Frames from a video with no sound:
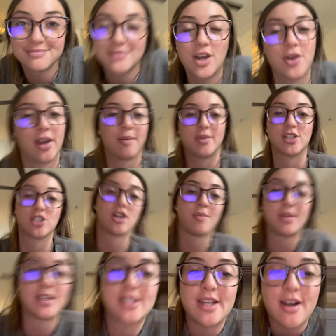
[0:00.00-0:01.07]
Okay, I'm gonna stop
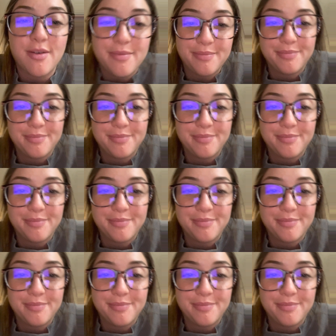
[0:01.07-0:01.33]
this now.